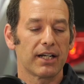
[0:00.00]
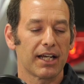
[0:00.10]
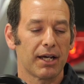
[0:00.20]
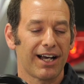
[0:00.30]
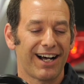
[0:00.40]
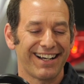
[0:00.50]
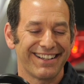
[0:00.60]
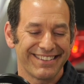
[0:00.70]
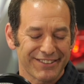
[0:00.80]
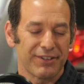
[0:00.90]
but uh,
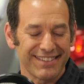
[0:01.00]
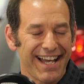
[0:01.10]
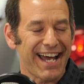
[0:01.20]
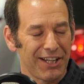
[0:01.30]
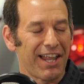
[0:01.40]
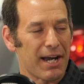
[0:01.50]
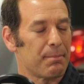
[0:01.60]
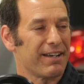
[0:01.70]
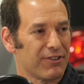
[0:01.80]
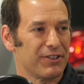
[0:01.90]
uh, so it's not a lot
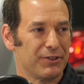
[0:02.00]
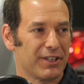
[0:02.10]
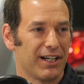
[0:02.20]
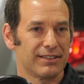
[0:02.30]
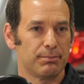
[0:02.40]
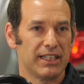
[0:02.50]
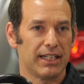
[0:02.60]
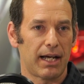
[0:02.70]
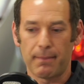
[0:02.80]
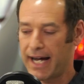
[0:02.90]
of money for a new car.
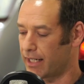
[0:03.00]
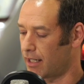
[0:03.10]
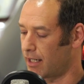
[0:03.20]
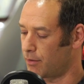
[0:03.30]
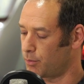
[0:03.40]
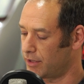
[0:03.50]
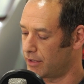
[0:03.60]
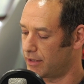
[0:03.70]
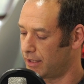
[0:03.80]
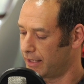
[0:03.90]
But my car
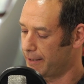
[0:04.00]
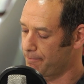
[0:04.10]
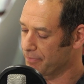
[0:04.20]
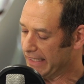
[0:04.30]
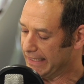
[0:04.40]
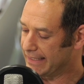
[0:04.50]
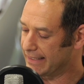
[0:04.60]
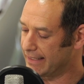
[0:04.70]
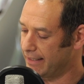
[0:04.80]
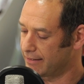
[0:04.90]
would, let's
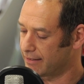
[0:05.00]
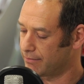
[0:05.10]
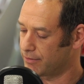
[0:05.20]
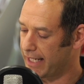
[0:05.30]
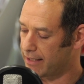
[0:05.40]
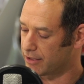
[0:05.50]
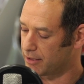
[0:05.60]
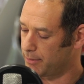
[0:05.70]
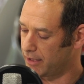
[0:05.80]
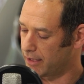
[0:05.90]
see, standard
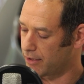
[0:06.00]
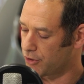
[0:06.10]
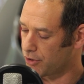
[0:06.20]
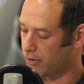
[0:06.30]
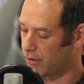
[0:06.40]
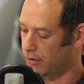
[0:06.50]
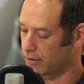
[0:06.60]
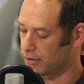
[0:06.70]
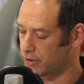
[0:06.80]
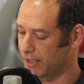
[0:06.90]
stability
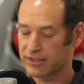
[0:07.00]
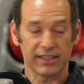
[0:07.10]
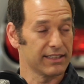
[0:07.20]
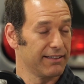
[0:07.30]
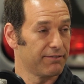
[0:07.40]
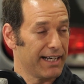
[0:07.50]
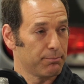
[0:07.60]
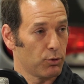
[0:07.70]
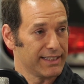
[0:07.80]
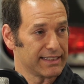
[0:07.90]
control, zero to sixty in
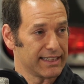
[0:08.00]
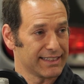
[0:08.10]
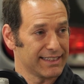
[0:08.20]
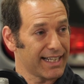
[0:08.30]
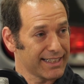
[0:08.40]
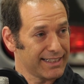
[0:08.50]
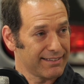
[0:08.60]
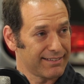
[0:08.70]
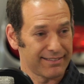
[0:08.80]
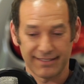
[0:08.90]
five point six
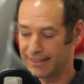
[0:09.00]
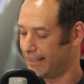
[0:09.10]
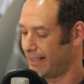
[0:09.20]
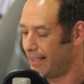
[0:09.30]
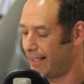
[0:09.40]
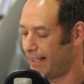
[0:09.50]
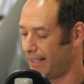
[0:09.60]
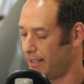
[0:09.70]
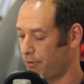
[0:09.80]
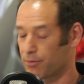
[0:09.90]
seconds, oh. mm -hmm.
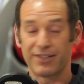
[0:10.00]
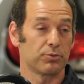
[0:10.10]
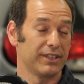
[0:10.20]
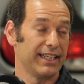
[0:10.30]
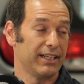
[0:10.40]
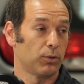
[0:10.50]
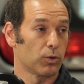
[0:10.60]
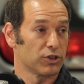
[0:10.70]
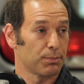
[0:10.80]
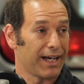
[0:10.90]
um, three hundred twenty eight
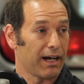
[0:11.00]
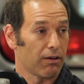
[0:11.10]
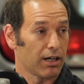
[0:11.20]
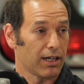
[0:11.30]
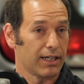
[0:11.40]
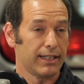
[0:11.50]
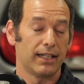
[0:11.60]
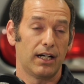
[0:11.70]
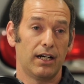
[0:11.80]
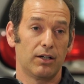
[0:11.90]
horsepower,
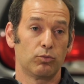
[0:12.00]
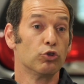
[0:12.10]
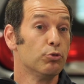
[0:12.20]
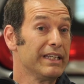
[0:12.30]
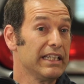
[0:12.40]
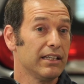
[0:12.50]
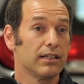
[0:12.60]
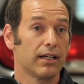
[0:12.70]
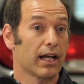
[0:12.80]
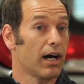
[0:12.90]
mm. uh, roomy,
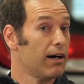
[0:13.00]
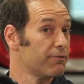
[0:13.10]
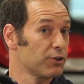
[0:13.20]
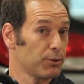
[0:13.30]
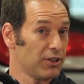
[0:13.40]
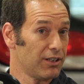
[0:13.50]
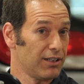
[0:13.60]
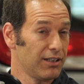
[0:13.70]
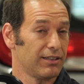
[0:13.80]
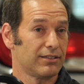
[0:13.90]

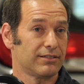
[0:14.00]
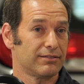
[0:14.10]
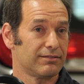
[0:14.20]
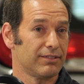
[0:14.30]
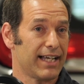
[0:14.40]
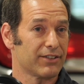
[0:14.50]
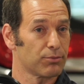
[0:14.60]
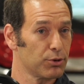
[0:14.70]
comfortable lots of